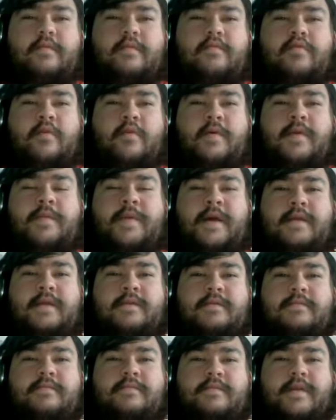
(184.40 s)
probably the
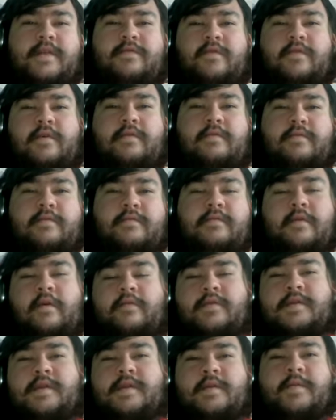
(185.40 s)
best, if not
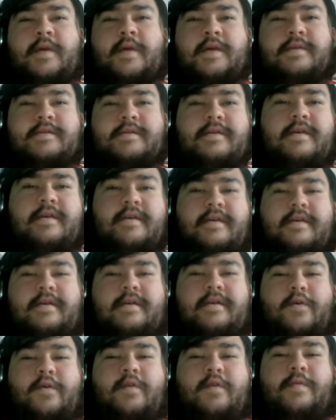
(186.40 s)
obviously the best
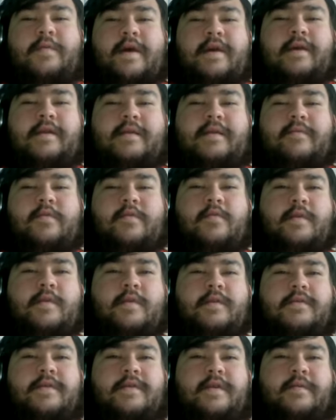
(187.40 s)
quarterback at the
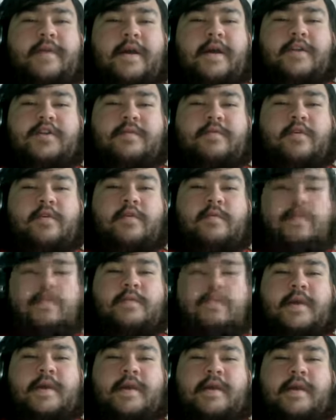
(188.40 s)
moment in Patrick Mahomes
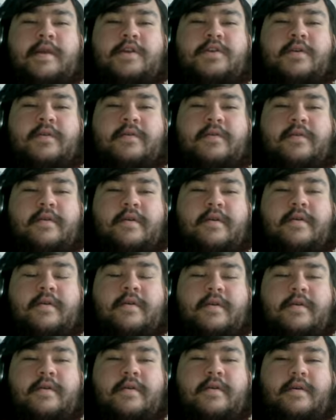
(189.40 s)
playing each other,
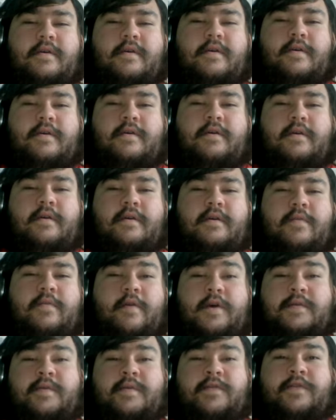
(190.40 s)

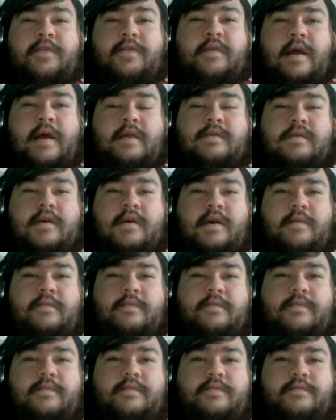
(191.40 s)
possibly for the last time.
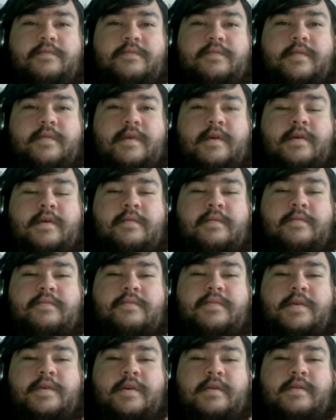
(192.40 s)

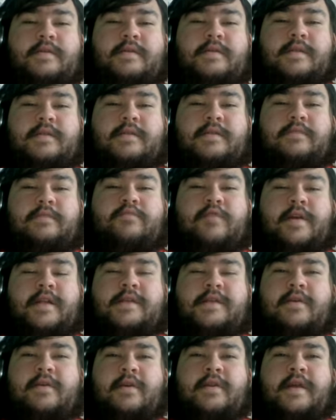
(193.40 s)
Because since
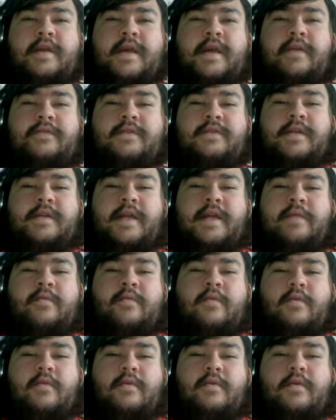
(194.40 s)
Brady's not in the AFC
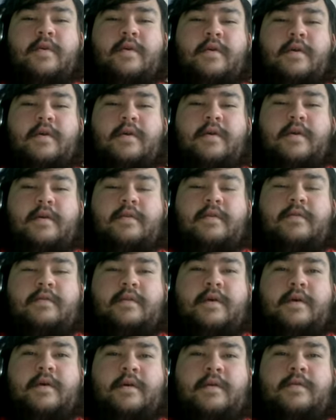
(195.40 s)
anymore,
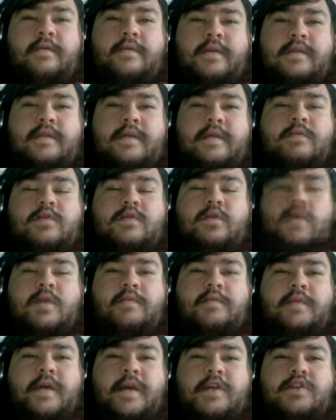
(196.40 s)
these teams only
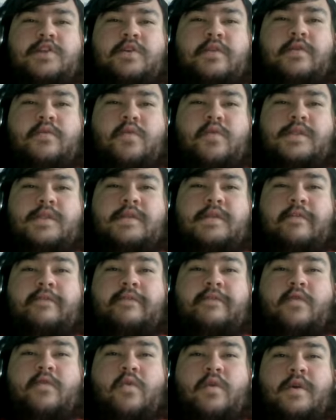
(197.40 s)
play each other once every
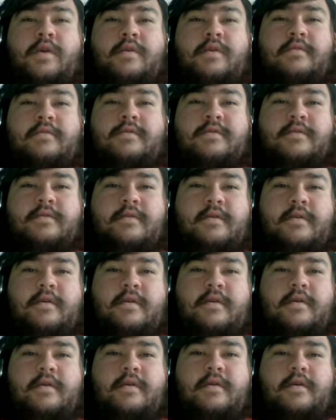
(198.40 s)
4 years,
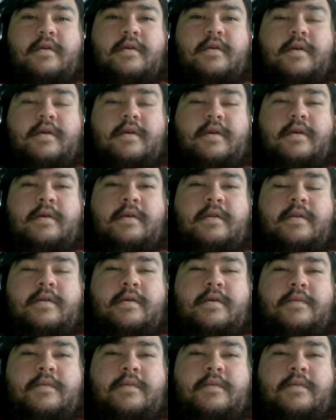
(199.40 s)
and